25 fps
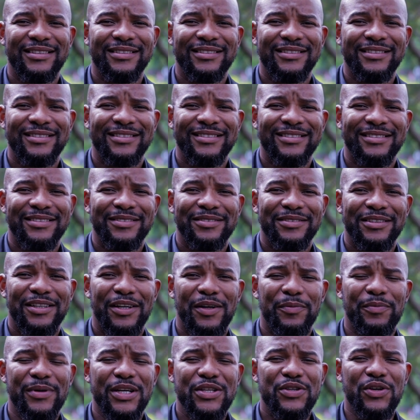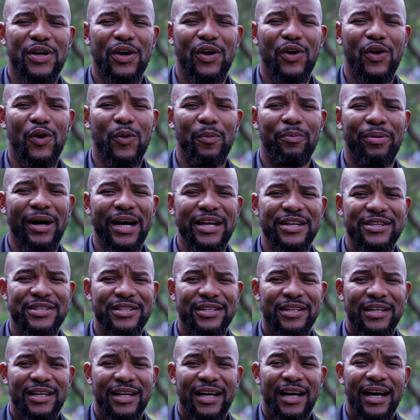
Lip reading: I'm going to miss you a whole bunch.